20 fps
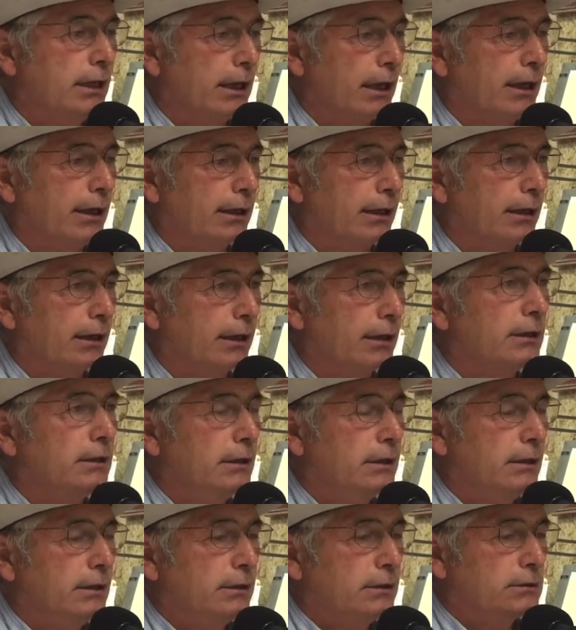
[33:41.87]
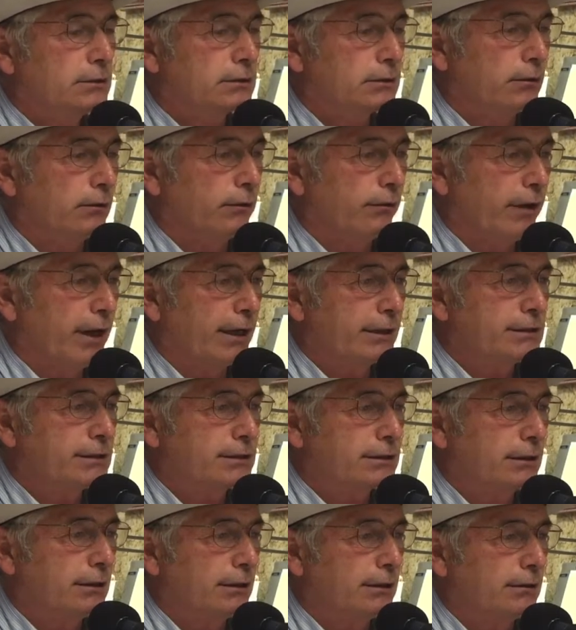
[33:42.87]
And so
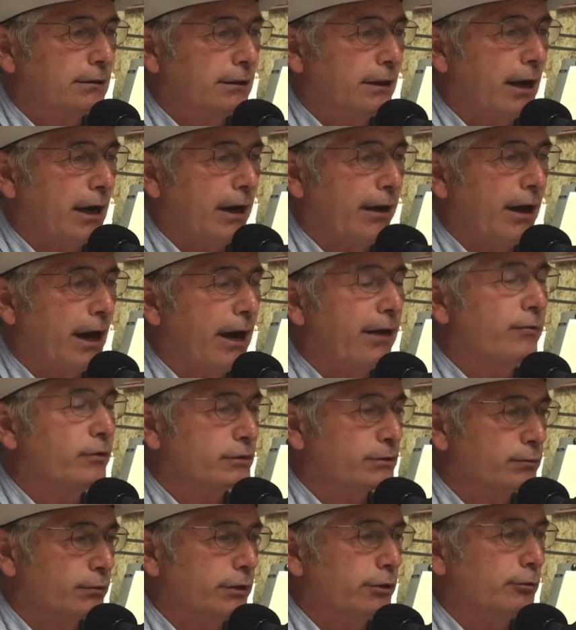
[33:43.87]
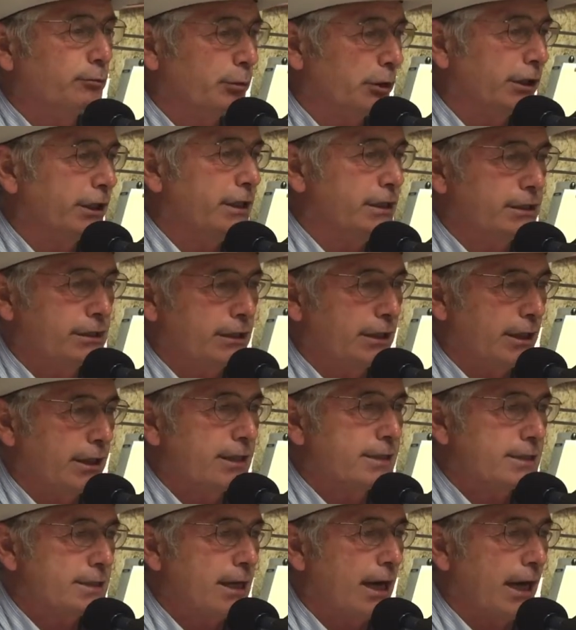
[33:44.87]
that's I was real pleased to
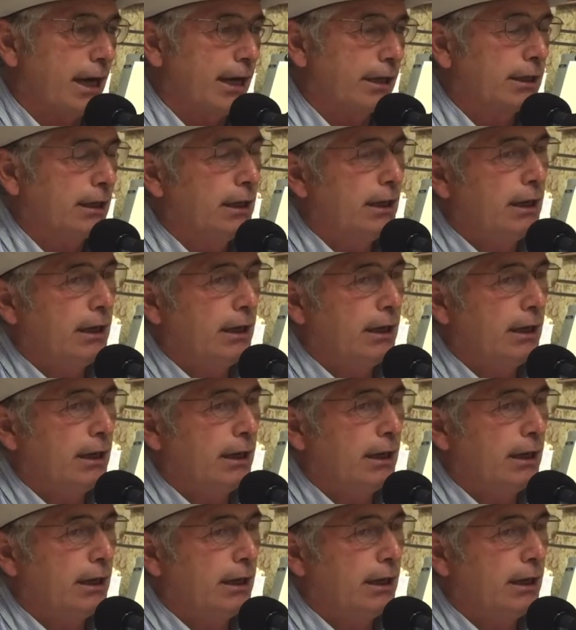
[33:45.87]
get that.